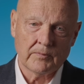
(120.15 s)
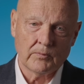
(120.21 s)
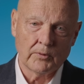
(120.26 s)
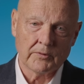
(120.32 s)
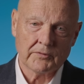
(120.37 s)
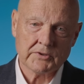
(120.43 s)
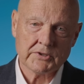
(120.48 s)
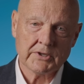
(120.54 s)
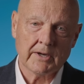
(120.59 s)

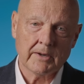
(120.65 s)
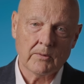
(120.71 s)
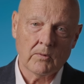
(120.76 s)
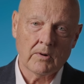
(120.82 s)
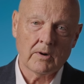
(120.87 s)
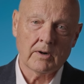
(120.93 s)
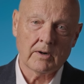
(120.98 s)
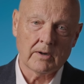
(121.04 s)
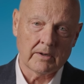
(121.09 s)
with
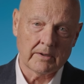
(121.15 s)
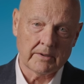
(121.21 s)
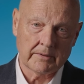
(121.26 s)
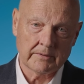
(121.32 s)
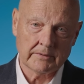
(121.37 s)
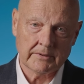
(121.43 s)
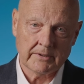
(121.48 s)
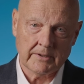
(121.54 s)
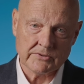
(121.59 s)

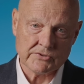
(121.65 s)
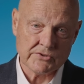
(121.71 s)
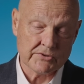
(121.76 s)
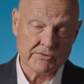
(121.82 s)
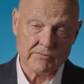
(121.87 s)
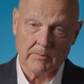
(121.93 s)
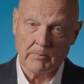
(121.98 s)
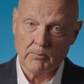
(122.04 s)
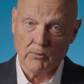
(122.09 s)
Taiwan as
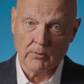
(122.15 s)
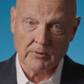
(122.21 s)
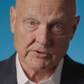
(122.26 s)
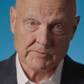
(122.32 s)
this report